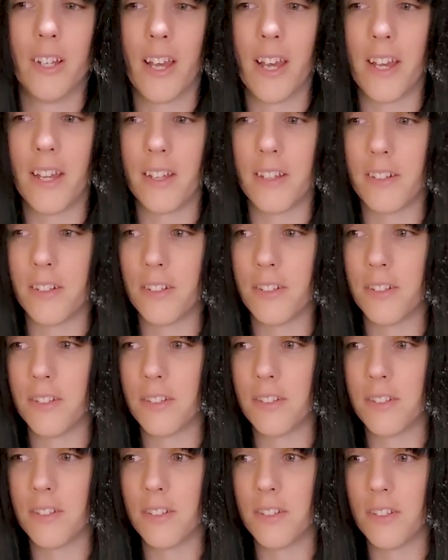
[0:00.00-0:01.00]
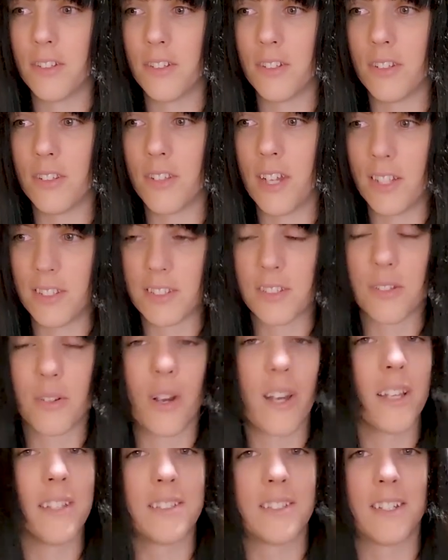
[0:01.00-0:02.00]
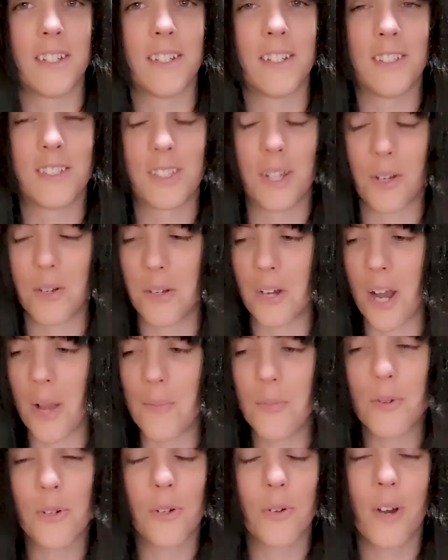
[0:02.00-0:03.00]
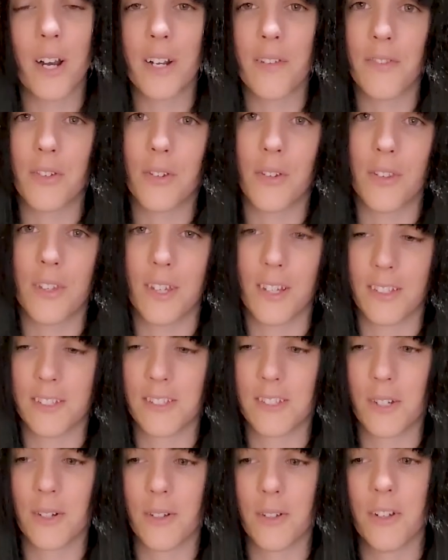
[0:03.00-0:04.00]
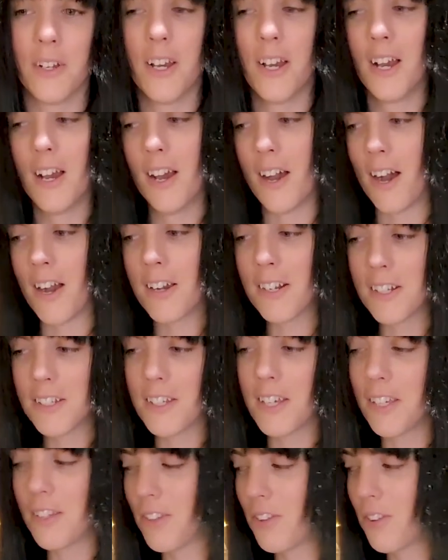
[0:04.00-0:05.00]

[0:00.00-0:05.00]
And that's crazy. So I bought quite a few things. So I'm gonna take